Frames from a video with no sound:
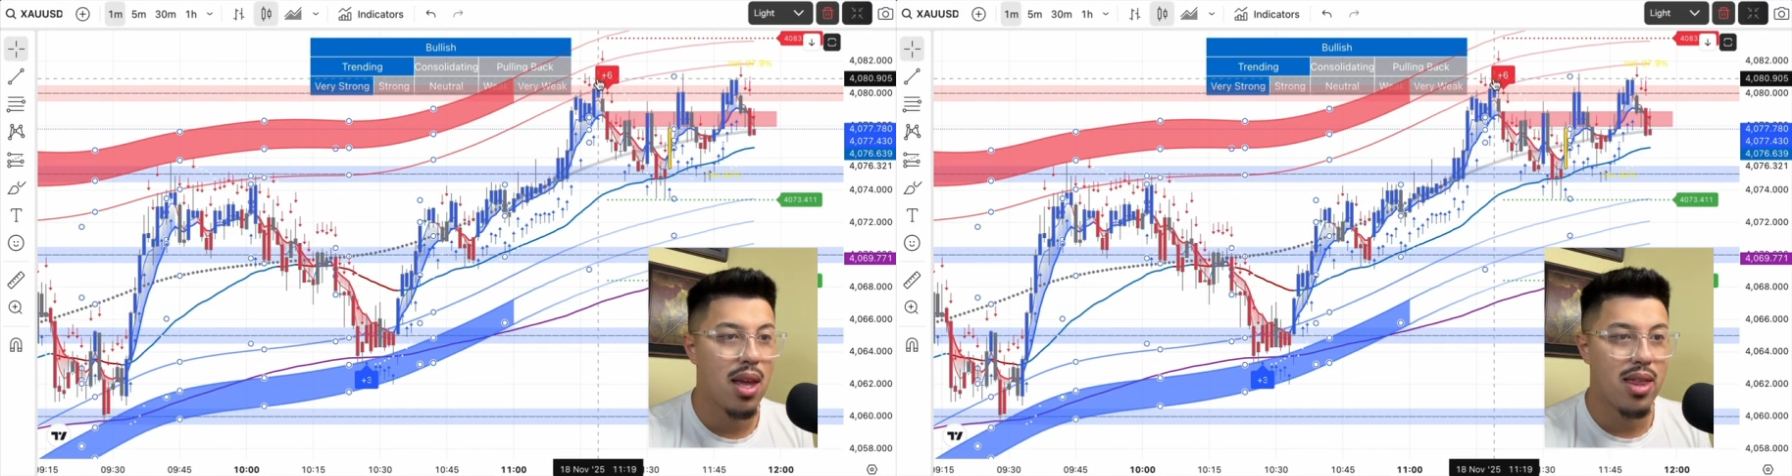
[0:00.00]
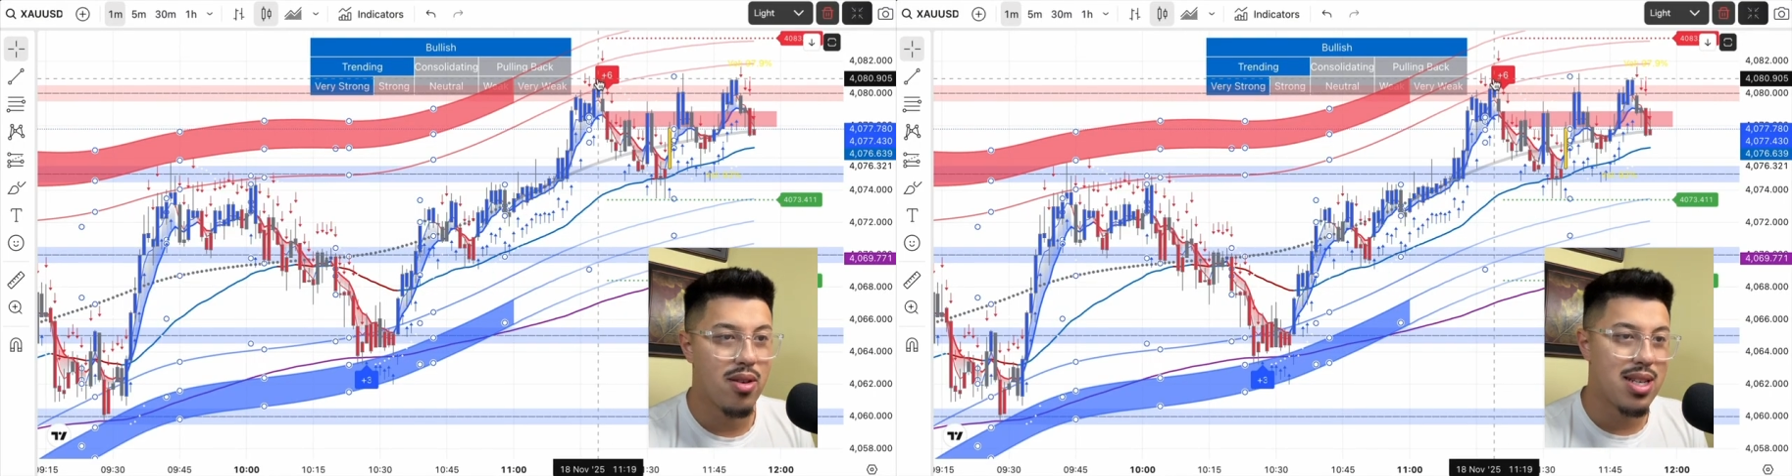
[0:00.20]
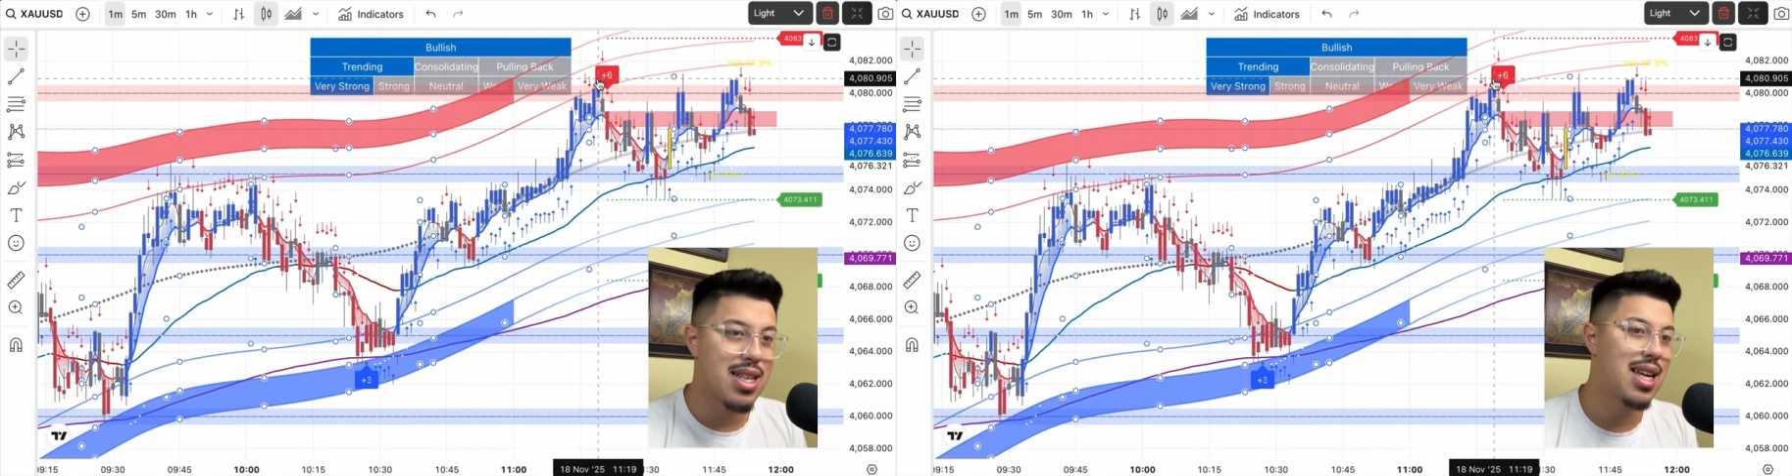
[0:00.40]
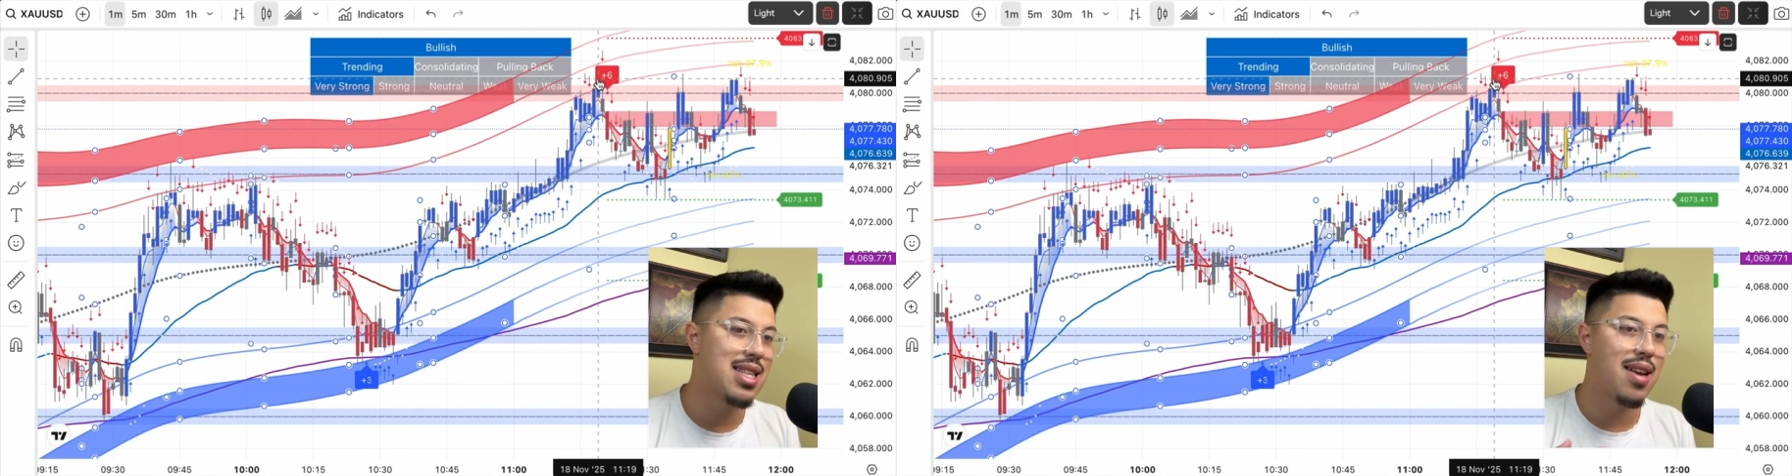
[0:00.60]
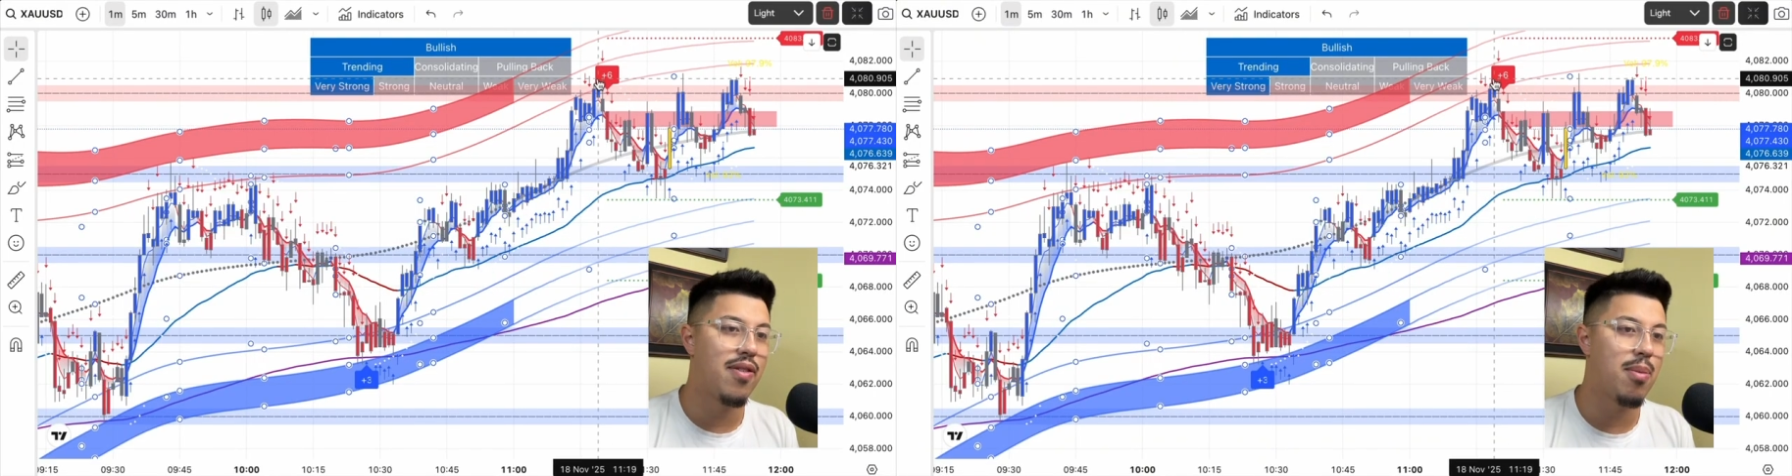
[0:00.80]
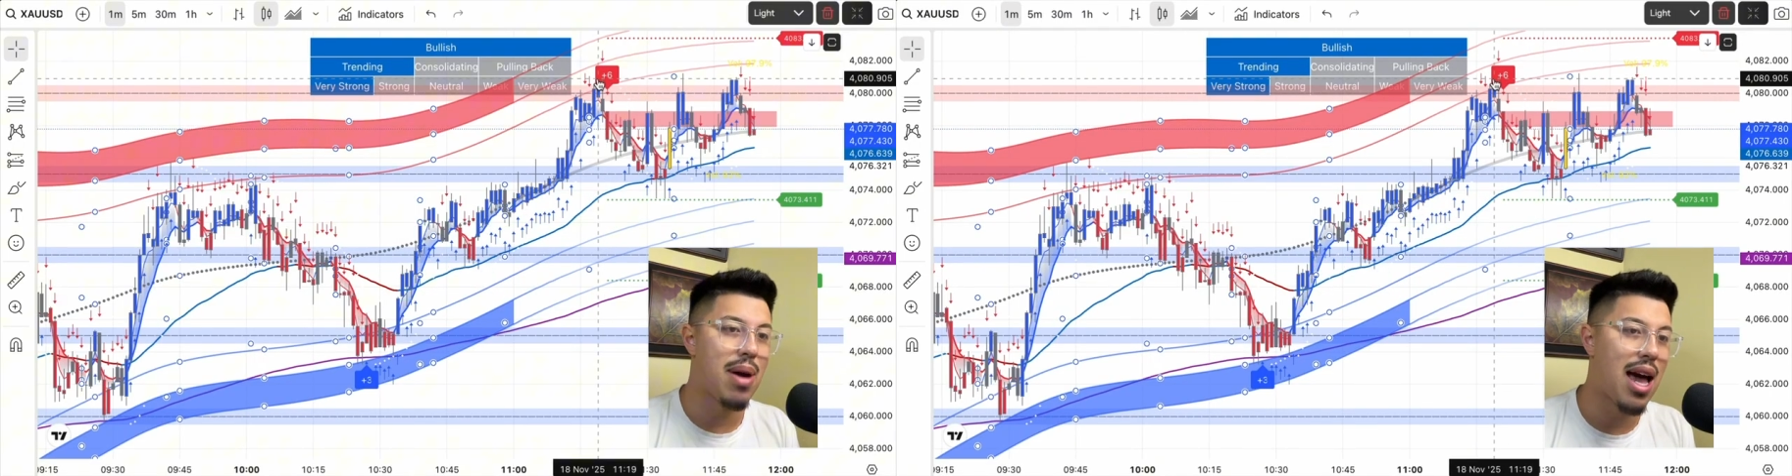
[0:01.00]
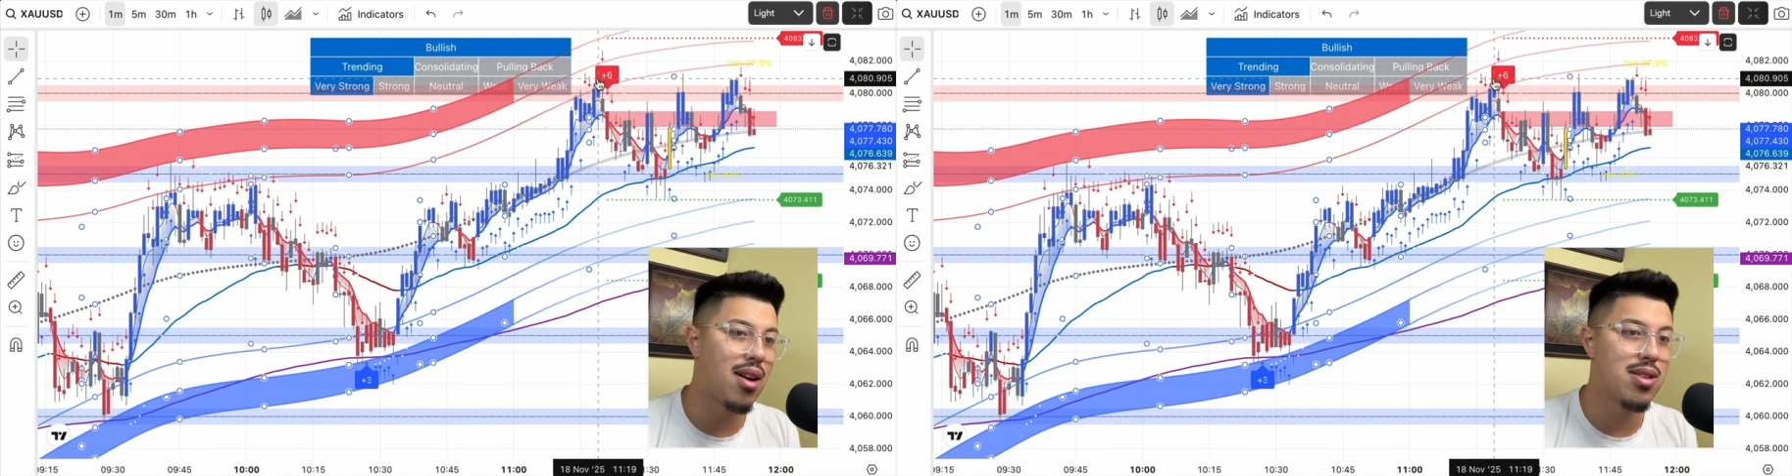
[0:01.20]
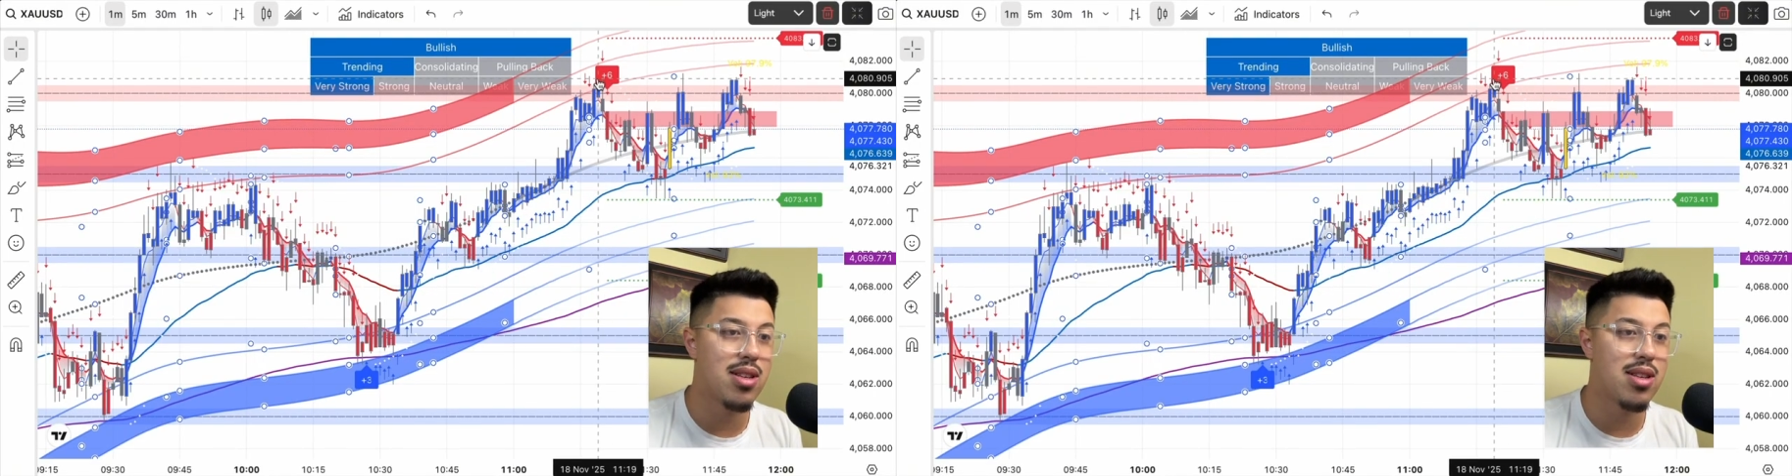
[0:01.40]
there's 6 different patterns.